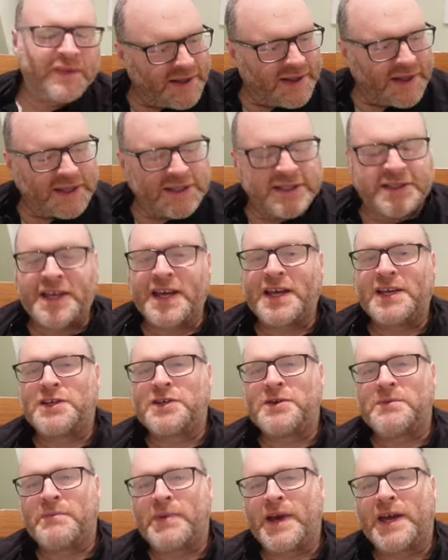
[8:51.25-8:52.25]

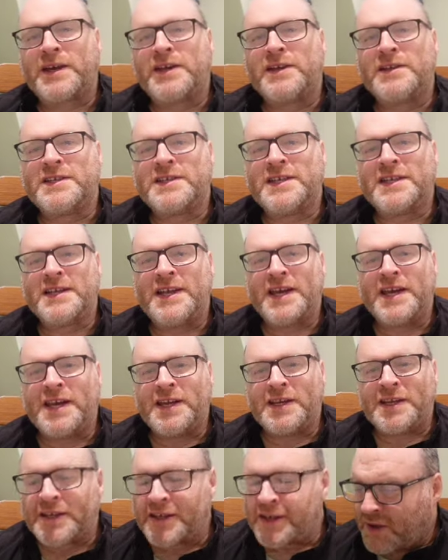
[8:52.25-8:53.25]
Extinction beckons
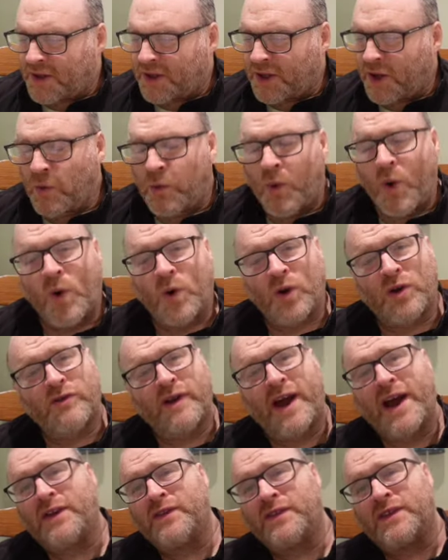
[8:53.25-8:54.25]
indeed. You walk
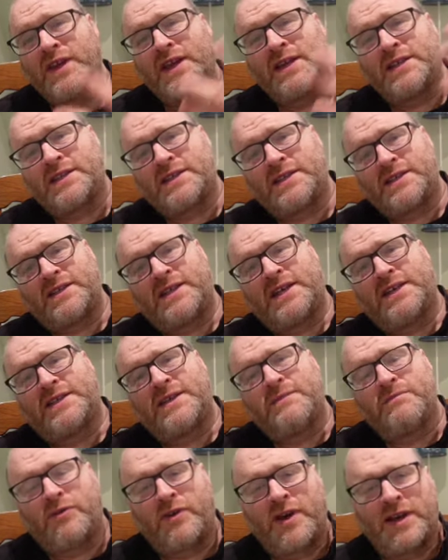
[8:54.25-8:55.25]
around
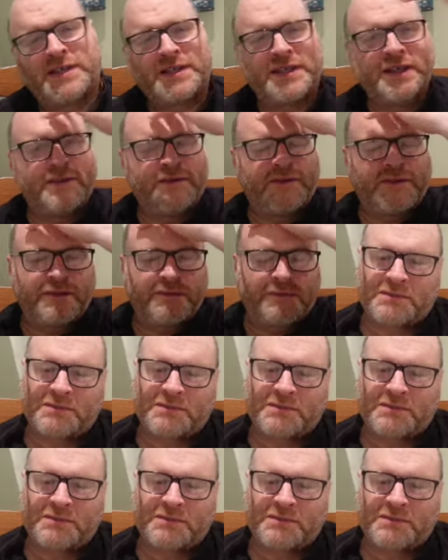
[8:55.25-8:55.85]
this impressive